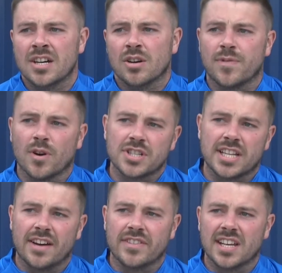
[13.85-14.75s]
Unfortunately,
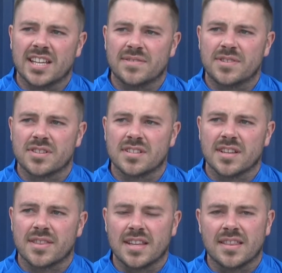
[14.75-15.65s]
having to leave just because
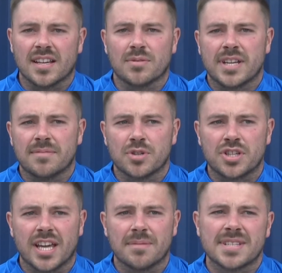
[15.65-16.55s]
I didn't think I was getting much
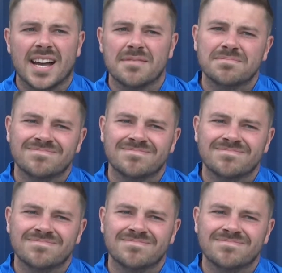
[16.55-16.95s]
game time.